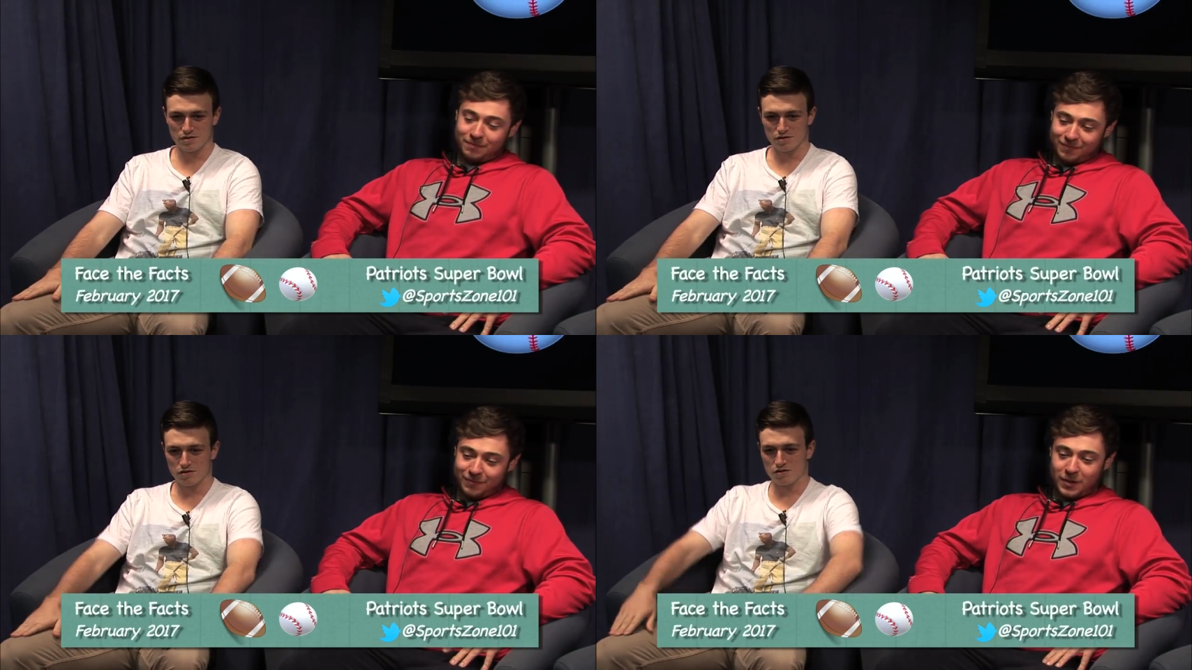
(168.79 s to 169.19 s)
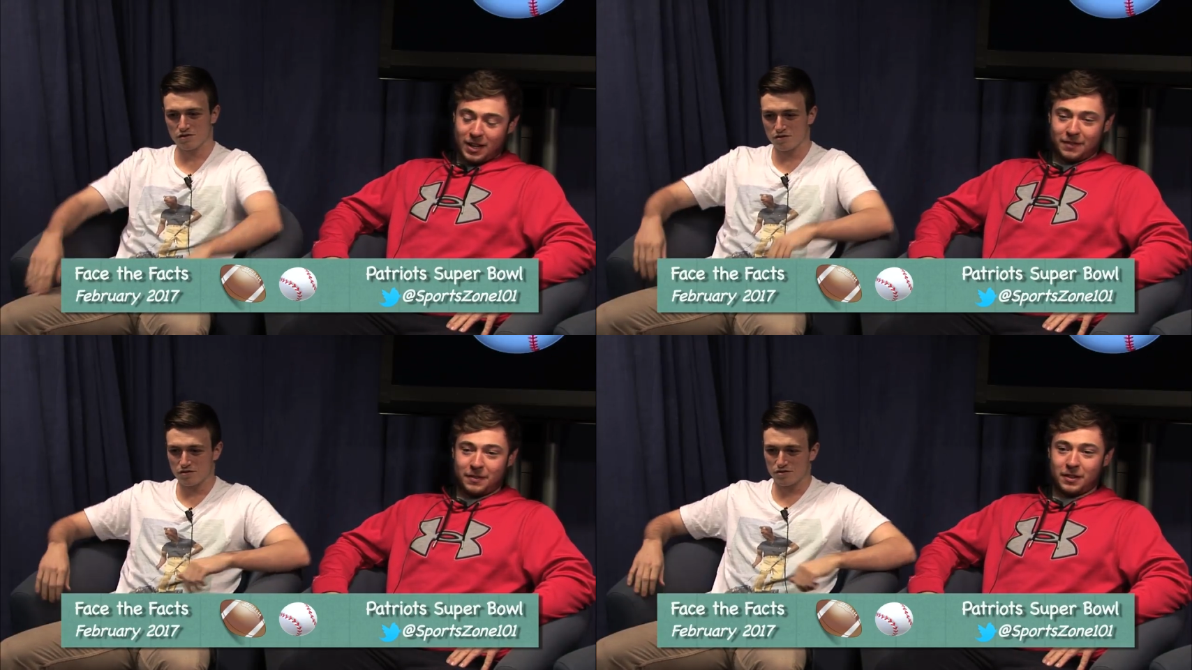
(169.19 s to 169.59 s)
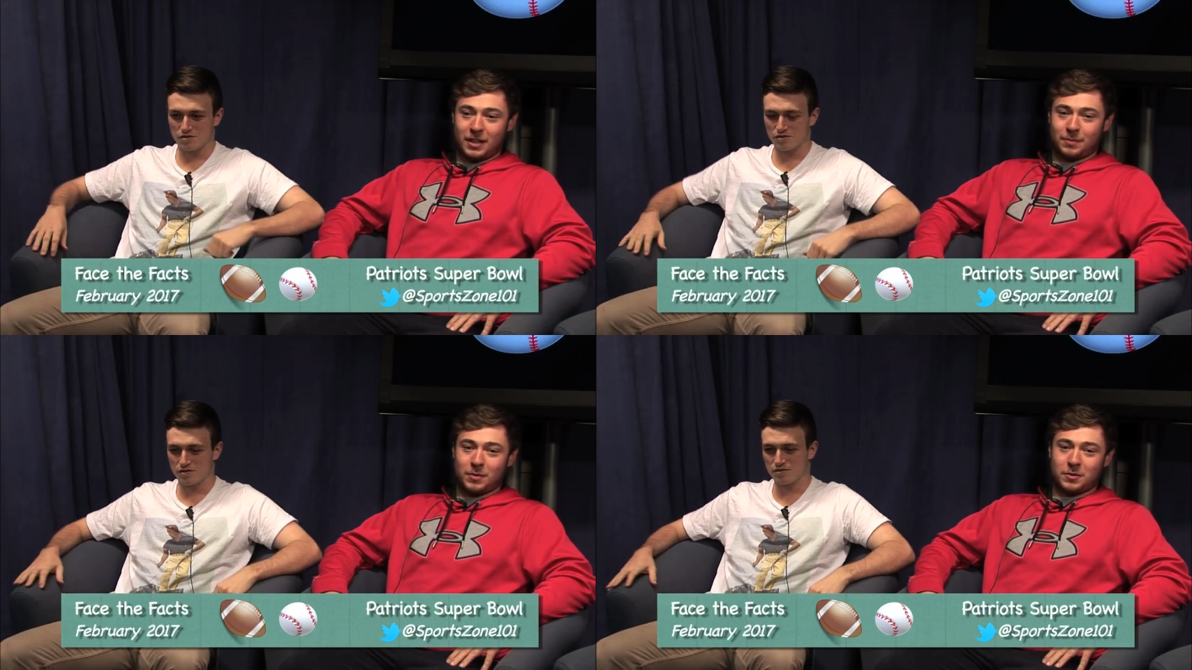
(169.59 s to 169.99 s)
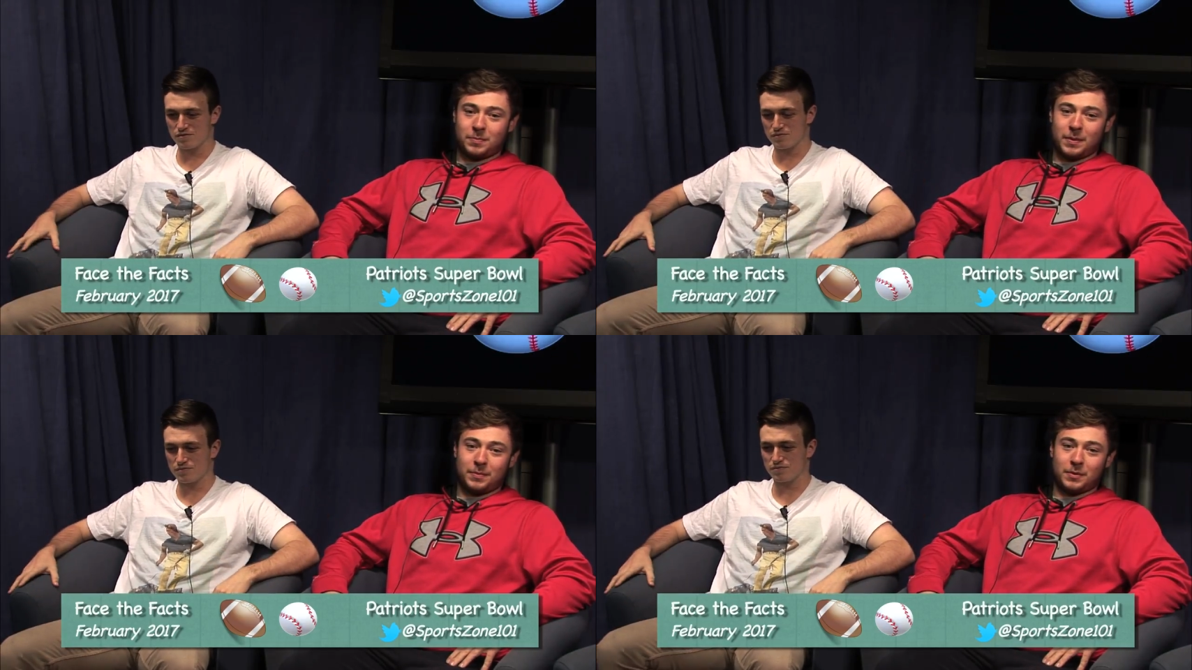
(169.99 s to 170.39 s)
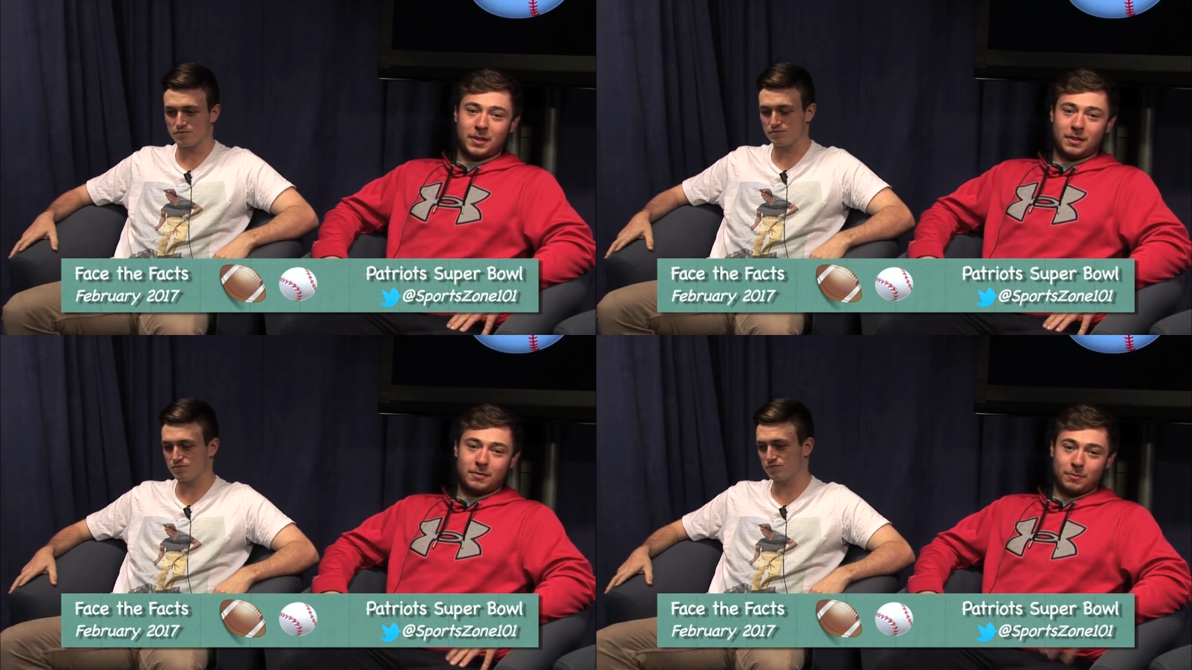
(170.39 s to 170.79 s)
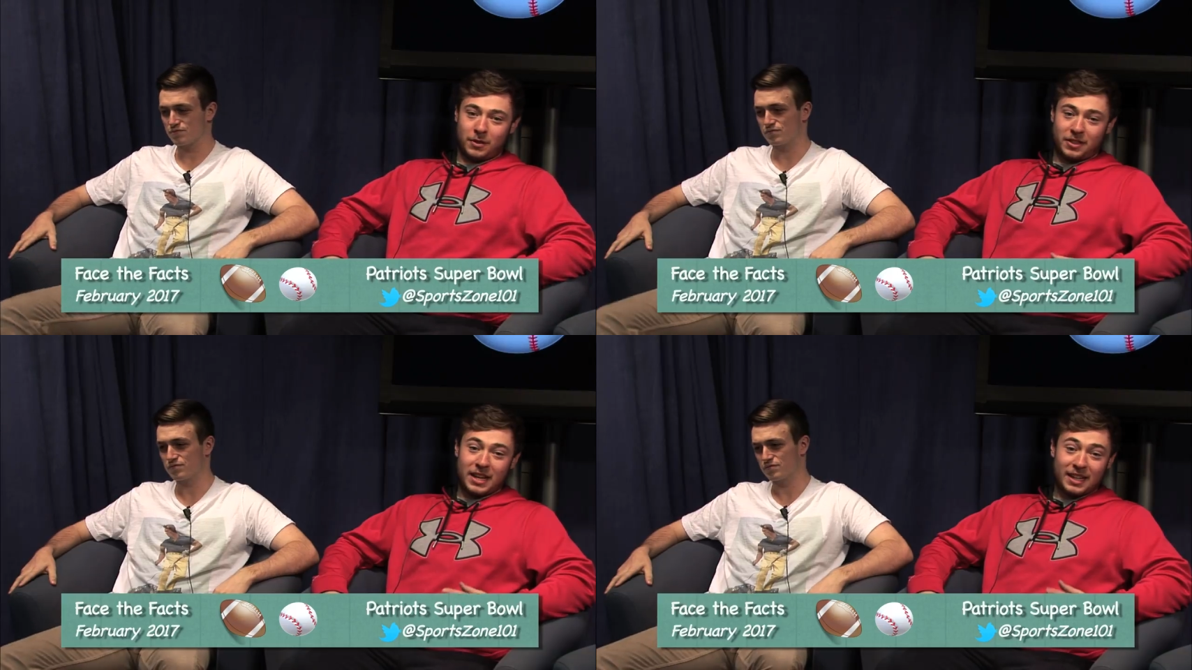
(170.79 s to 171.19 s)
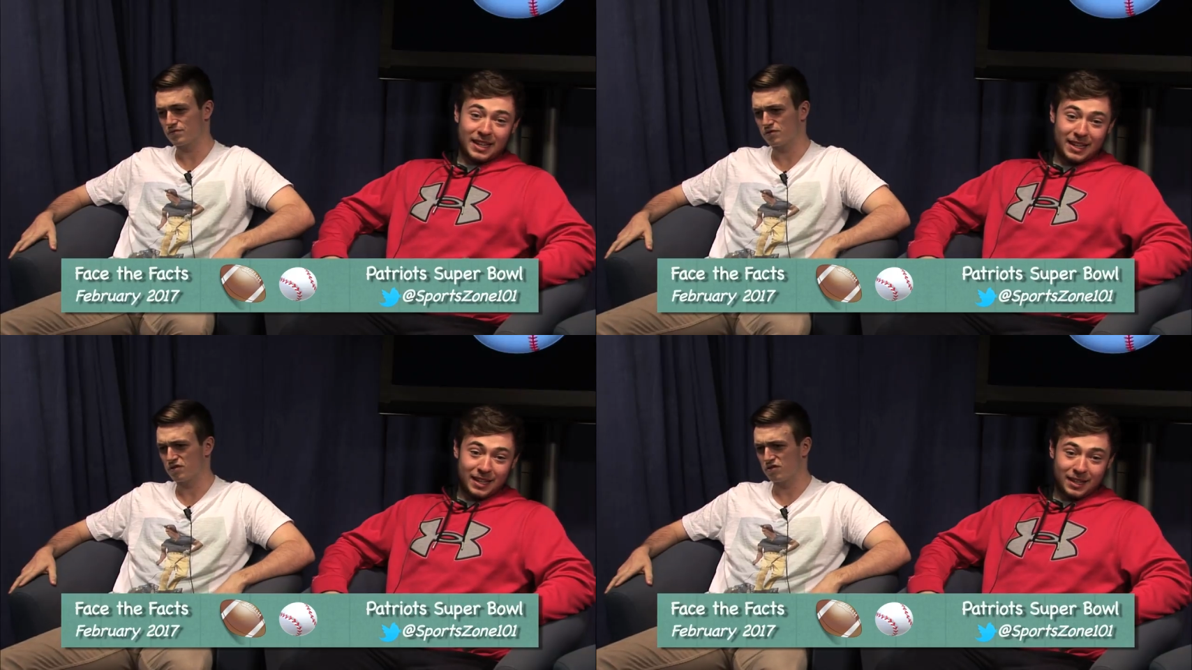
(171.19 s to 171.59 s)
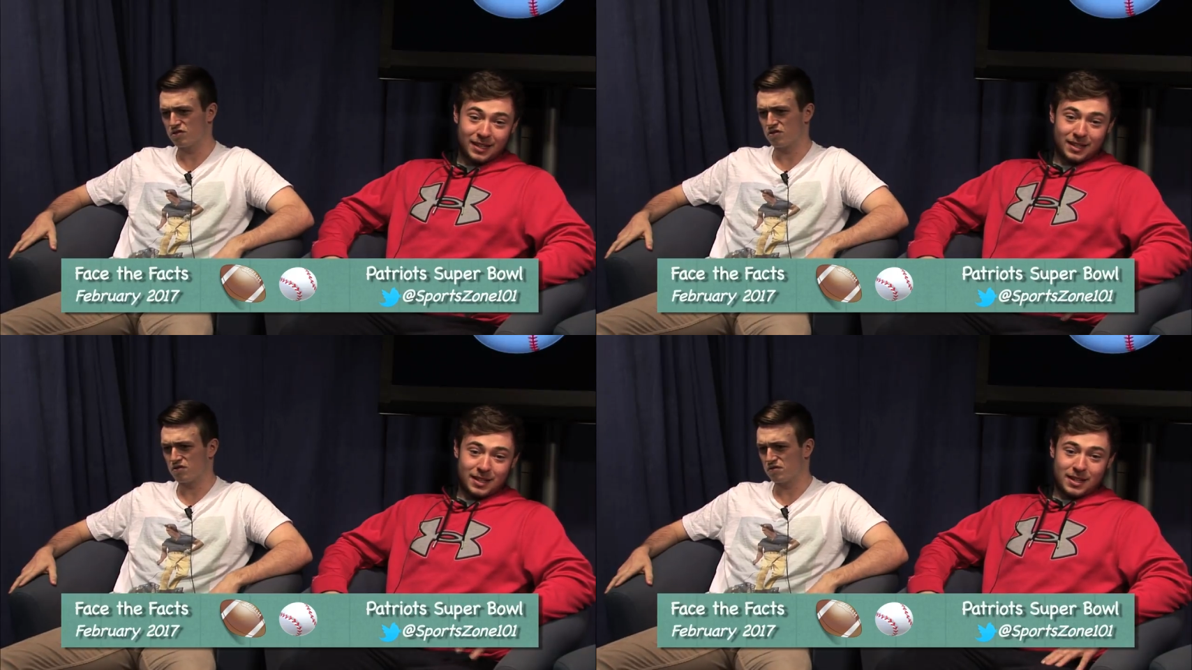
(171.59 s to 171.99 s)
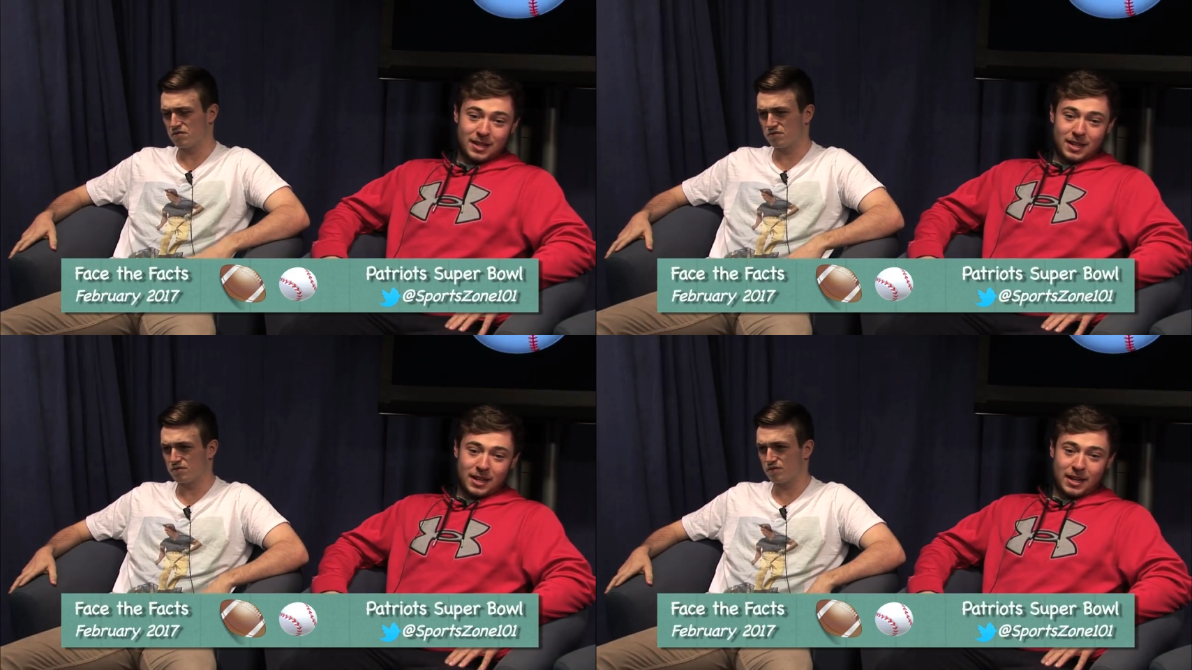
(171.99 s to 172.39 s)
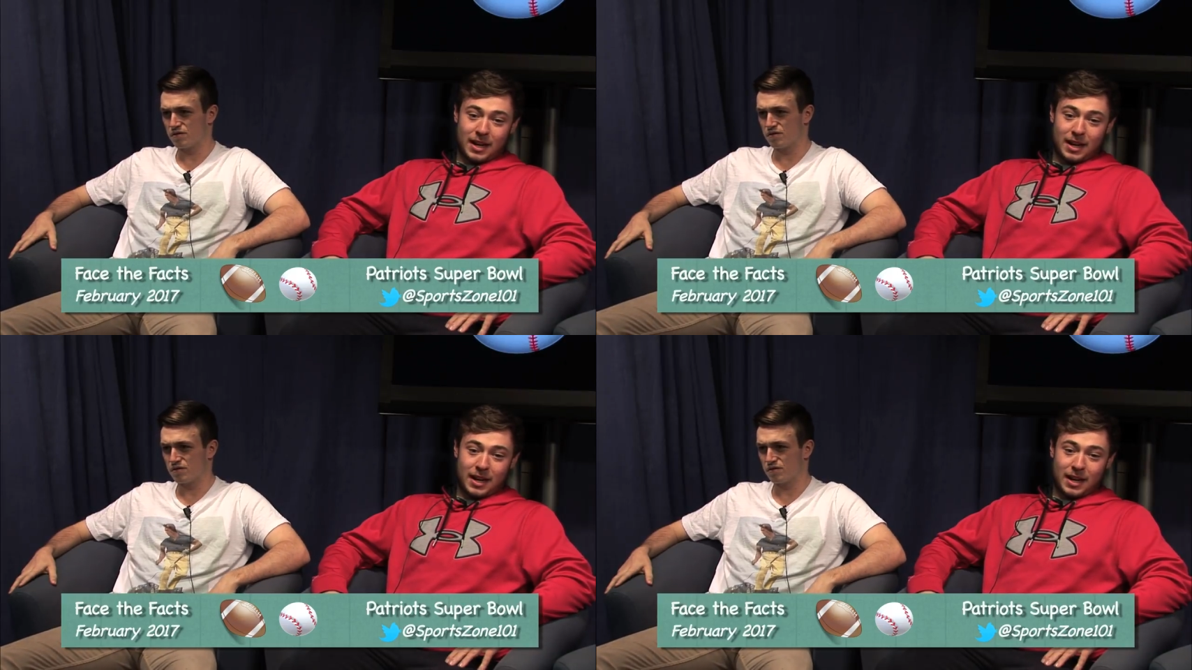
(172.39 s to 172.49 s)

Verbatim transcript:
Speaker 1: what I feel like most people were thinking. Yep. And